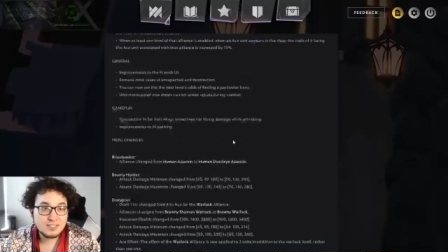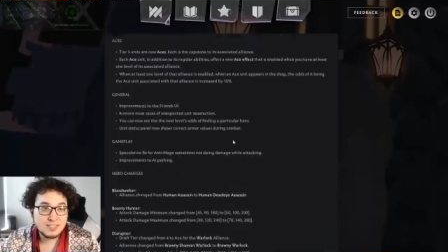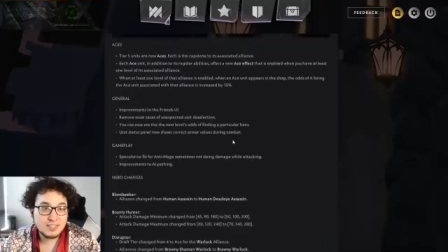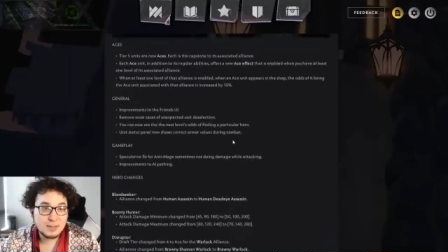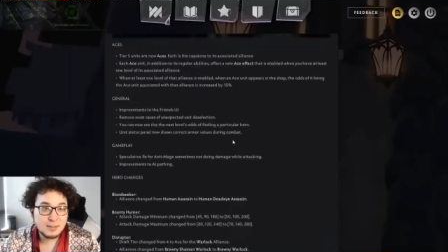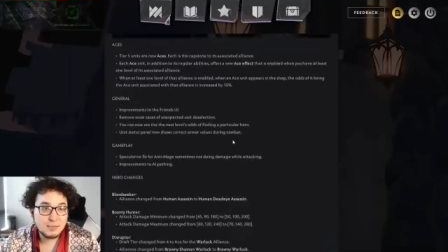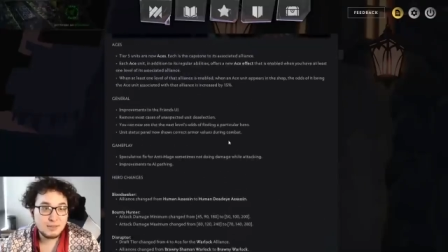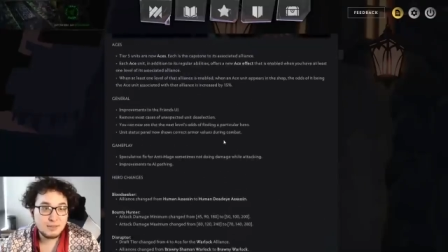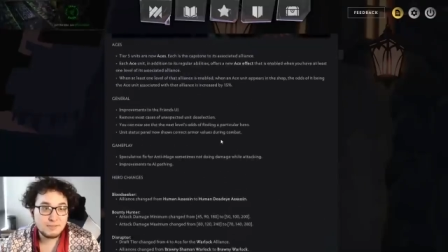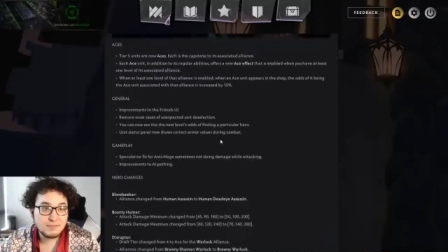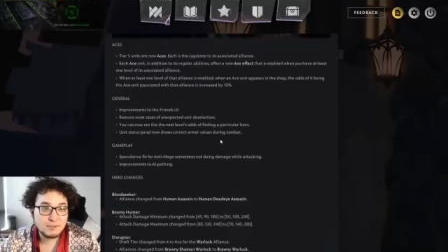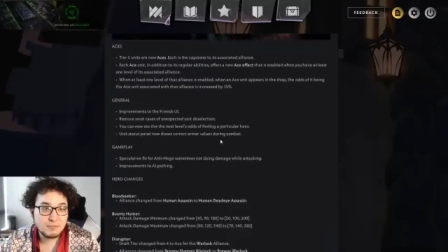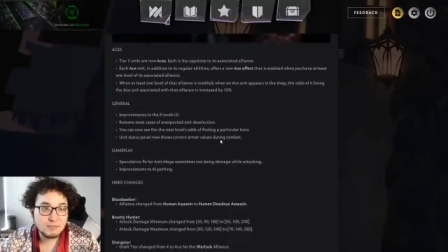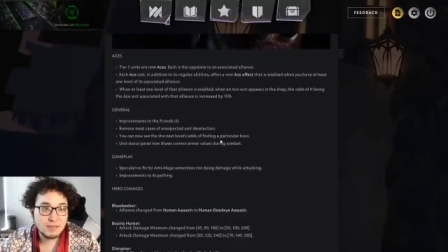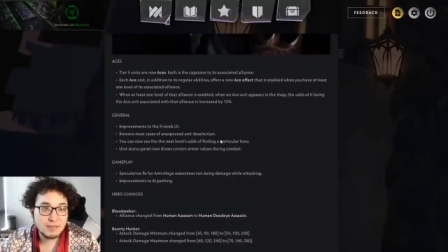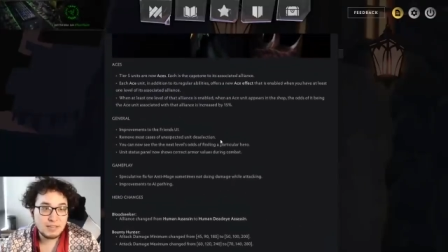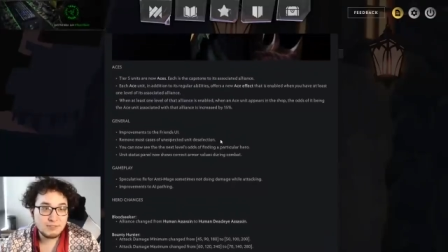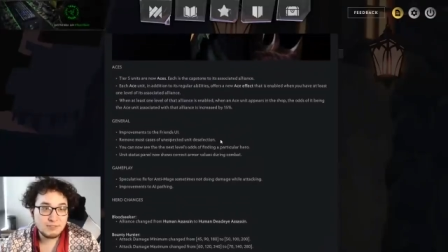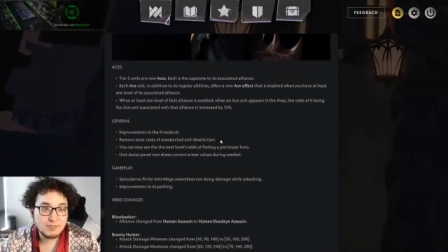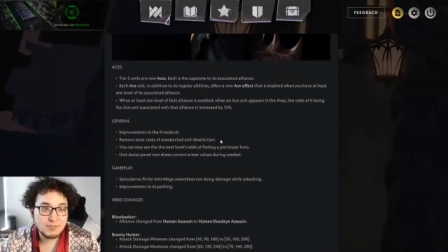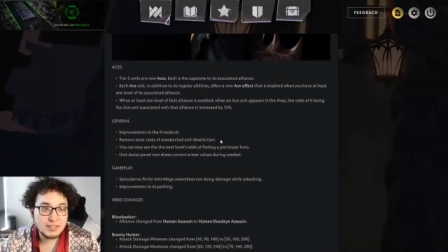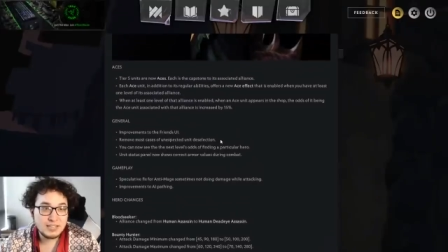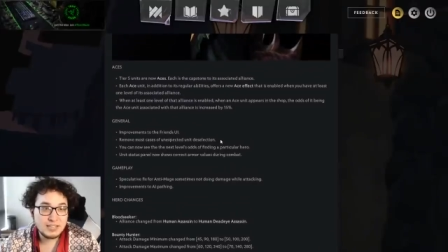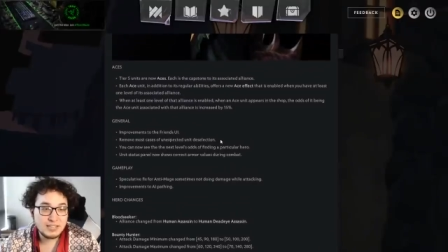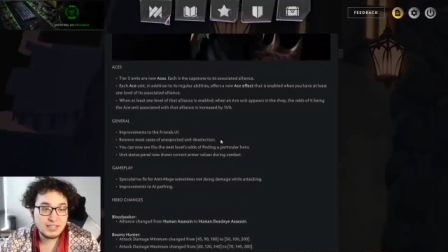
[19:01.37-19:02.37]
just coming from, like,
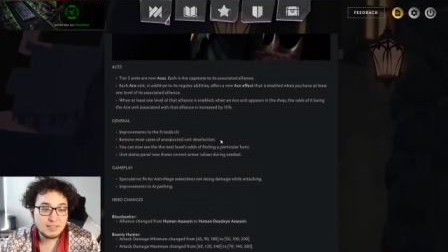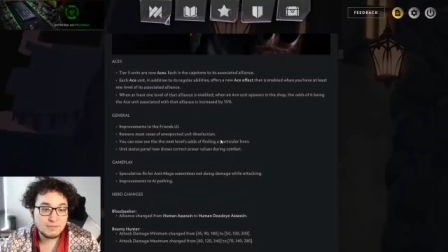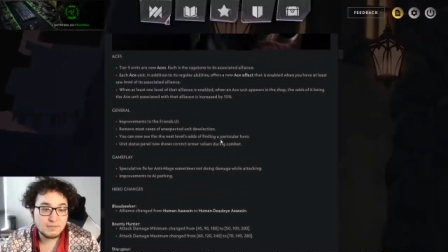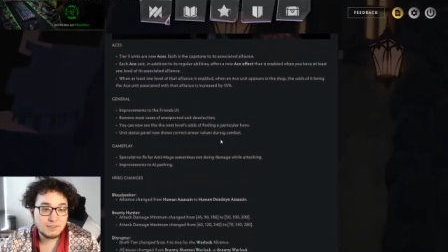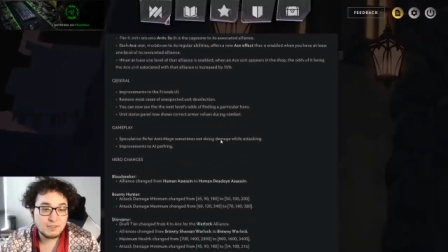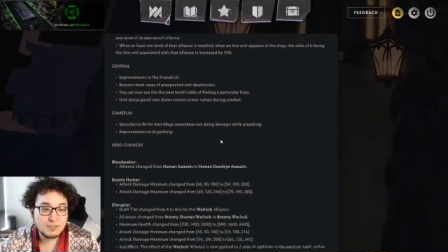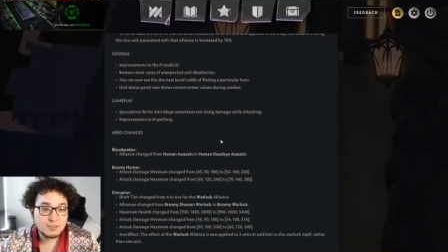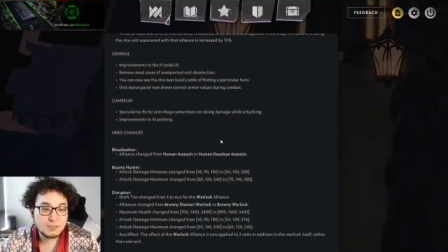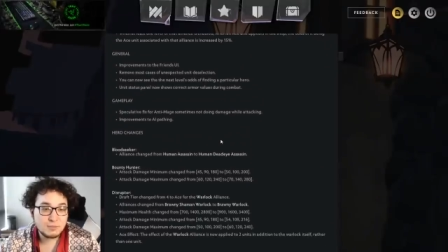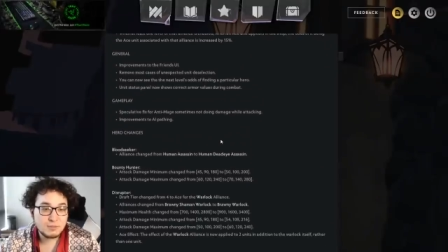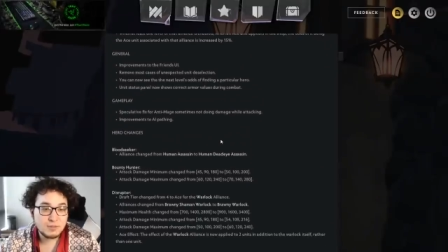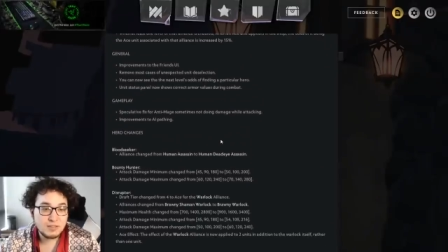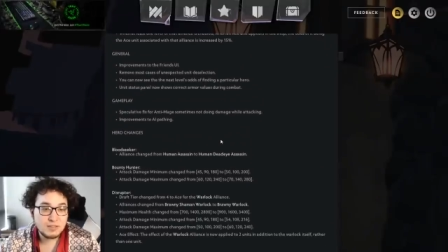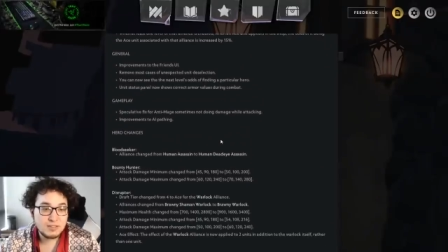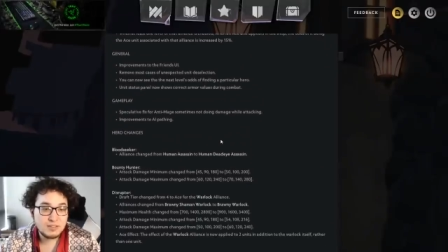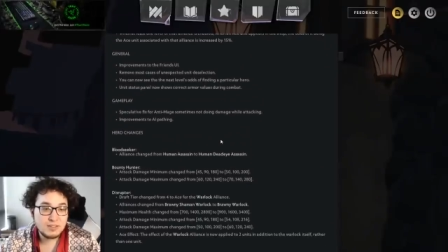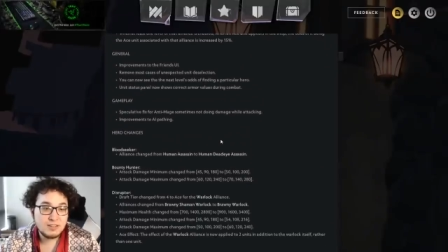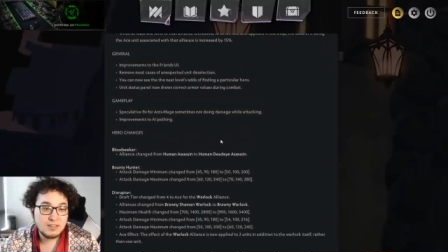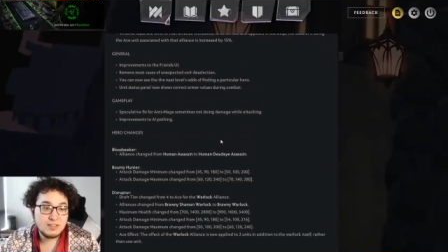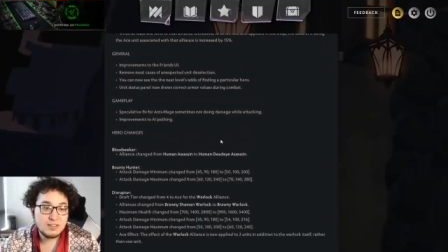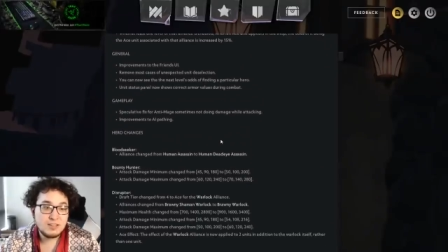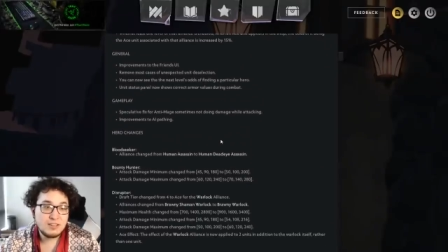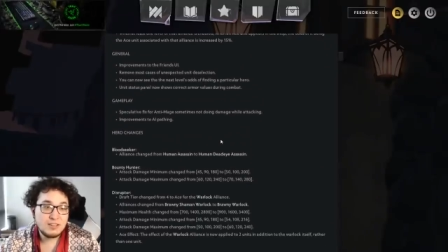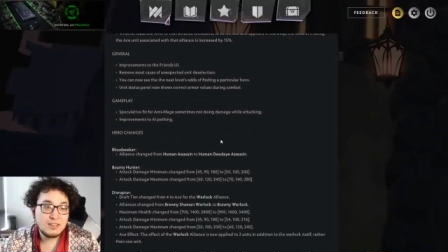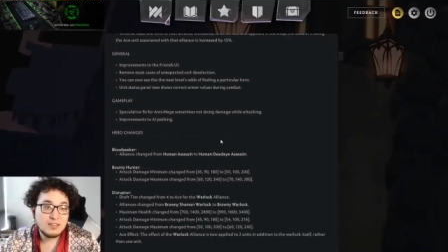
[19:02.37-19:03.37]
reading the first one.
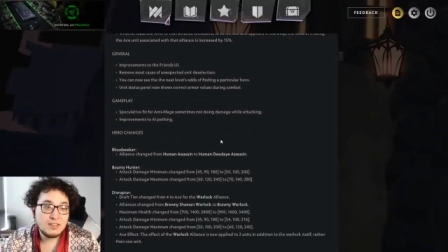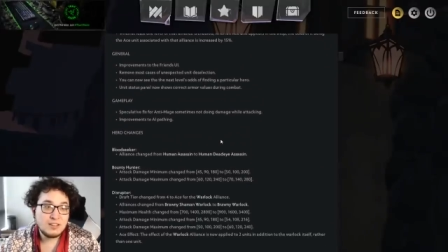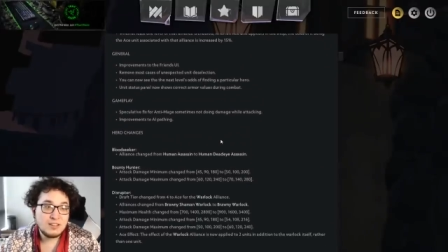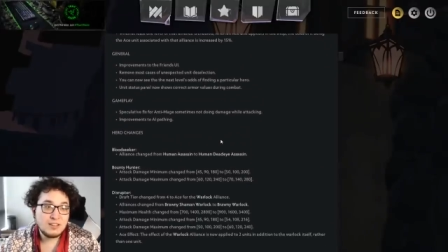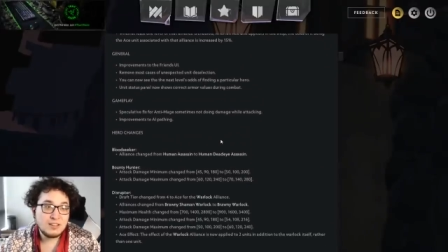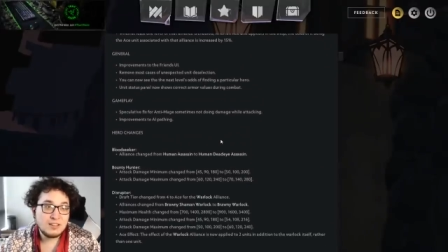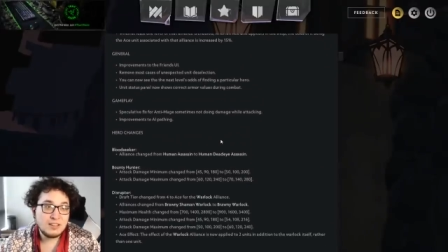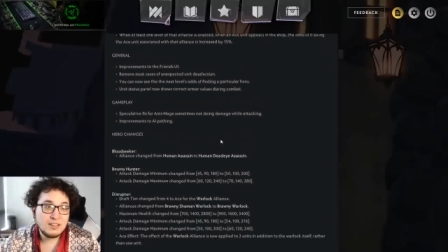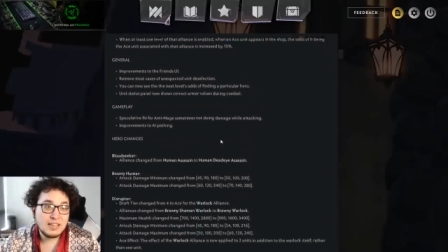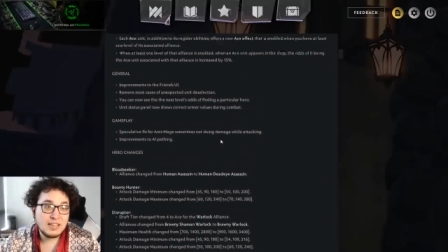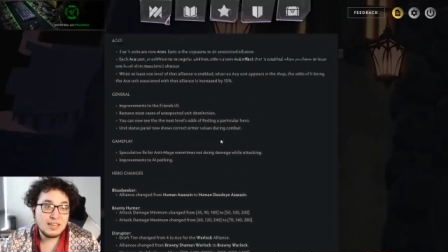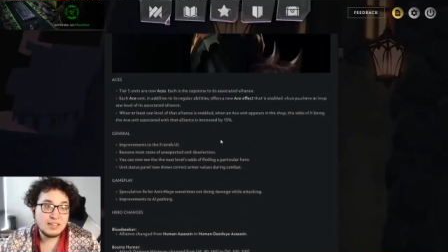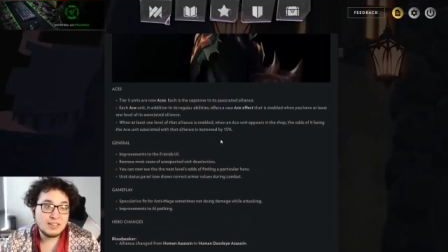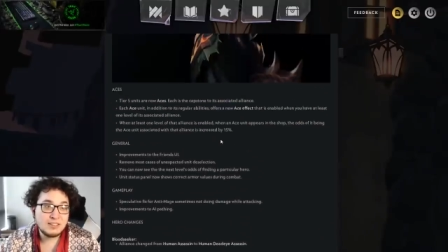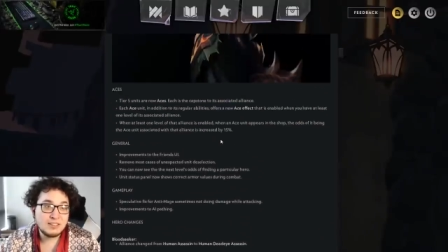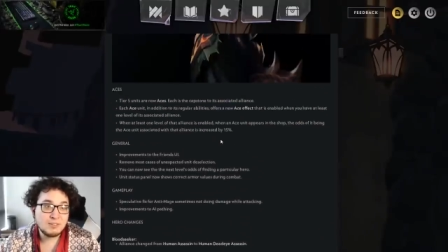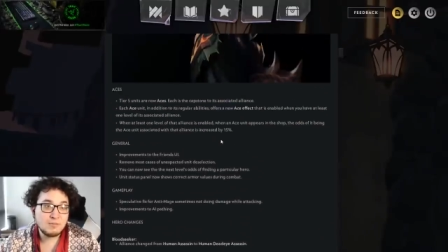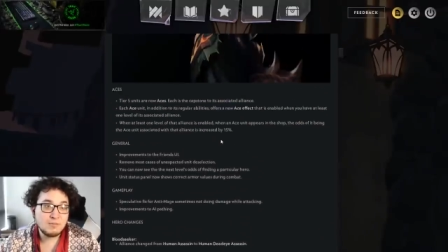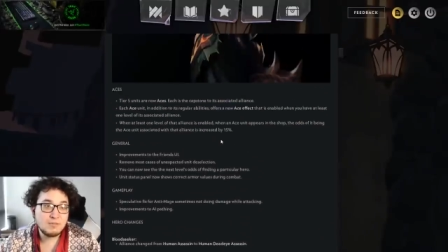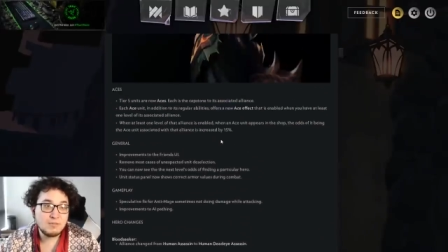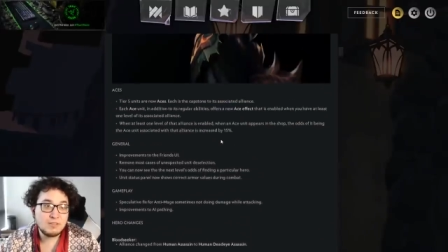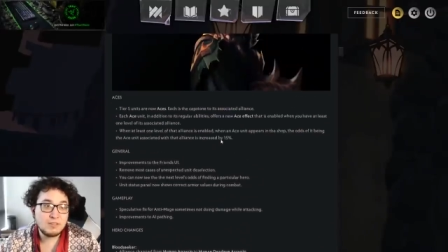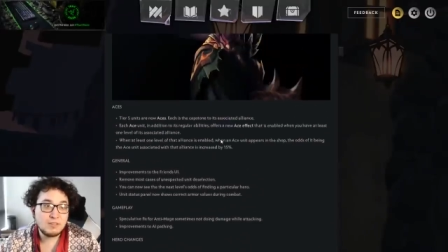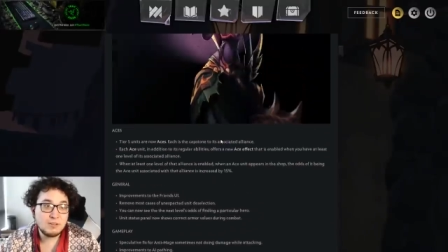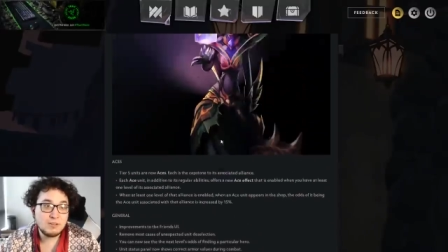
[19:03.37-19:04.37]
Like,
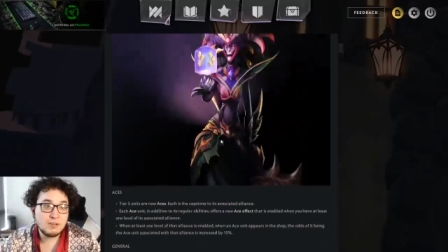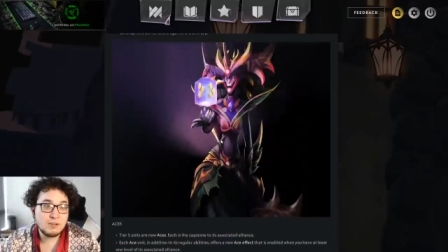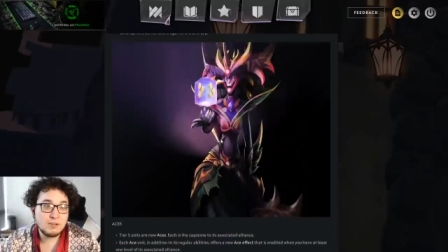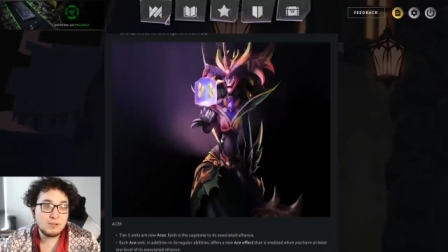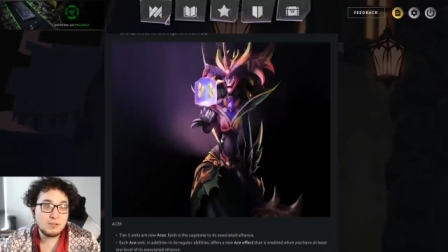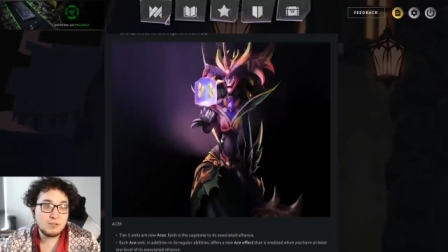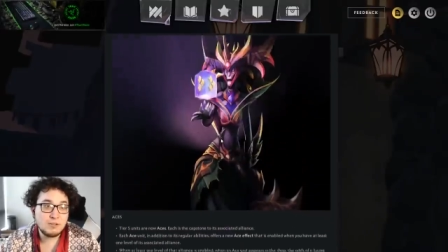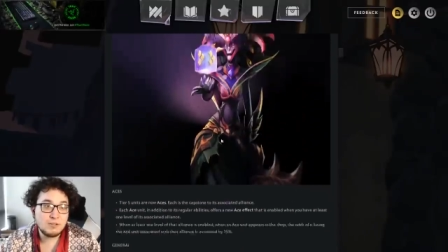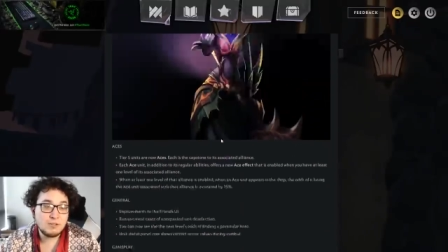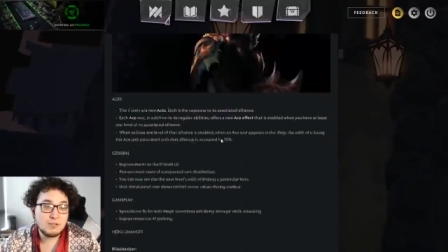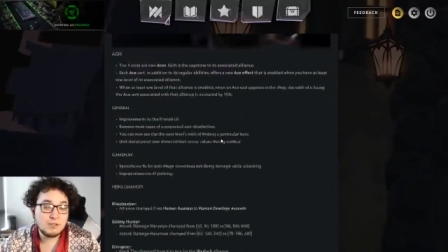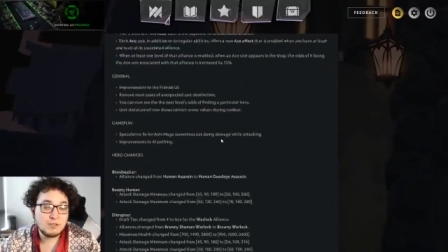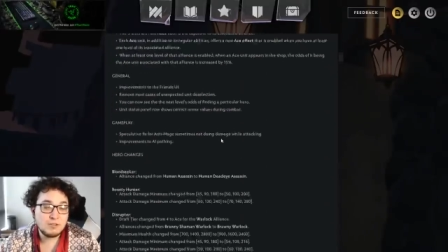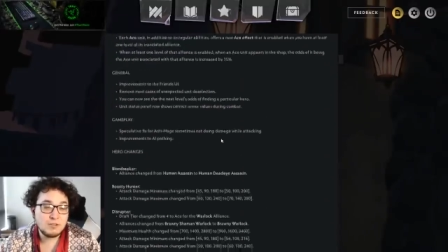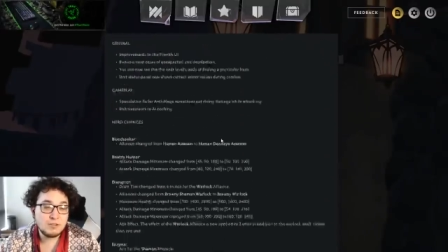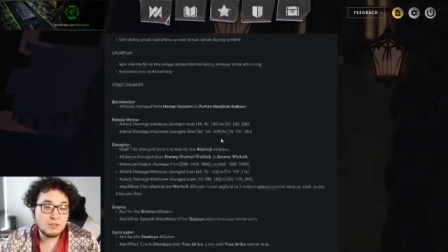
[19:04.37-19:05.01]
the